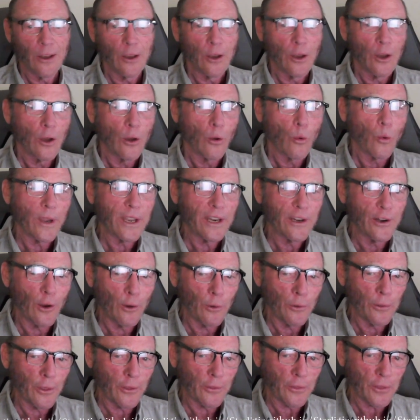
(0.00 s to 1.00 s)
We
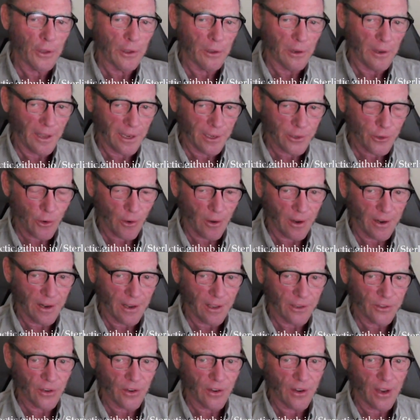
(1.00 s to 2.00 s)
know that the electron
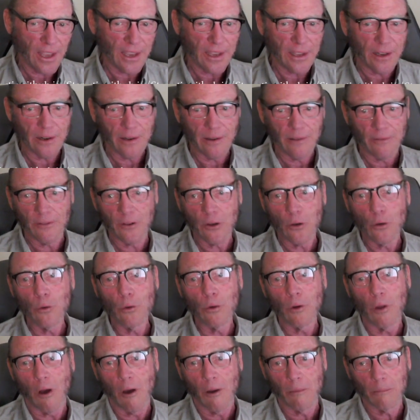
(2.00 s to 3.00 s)
has a negative
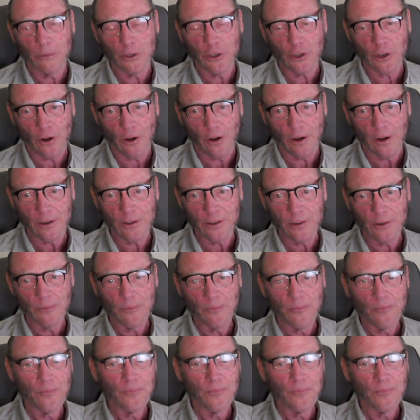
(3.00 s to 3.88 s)
Coulomb charge,